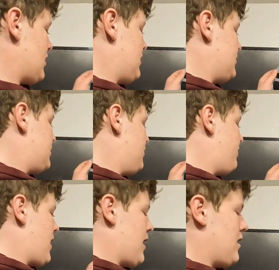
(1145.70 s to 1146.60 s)
Our
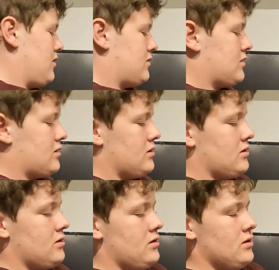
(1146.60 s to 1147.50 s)
Super 8,
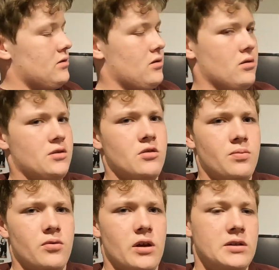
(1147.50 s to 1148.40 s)

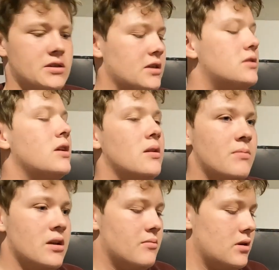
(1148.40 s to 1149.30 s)

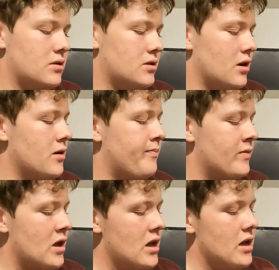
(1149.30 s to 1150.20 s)
16mm
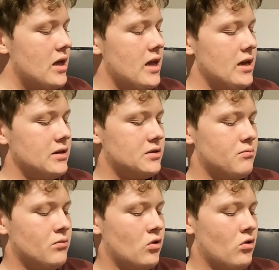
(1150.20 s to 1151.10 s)
is
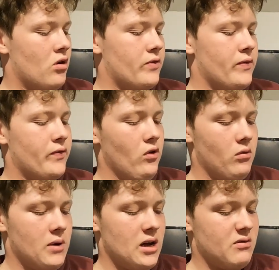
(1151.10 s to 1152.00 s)
more of a
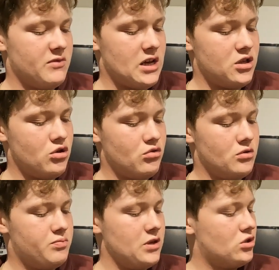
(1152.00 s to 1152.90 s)
format that you
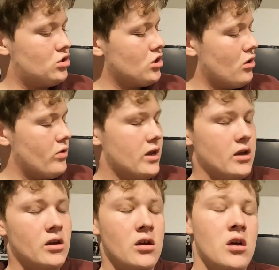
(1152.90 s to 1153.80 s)
would be
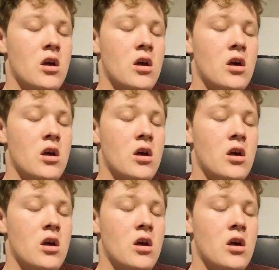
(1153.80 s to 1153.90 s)
showing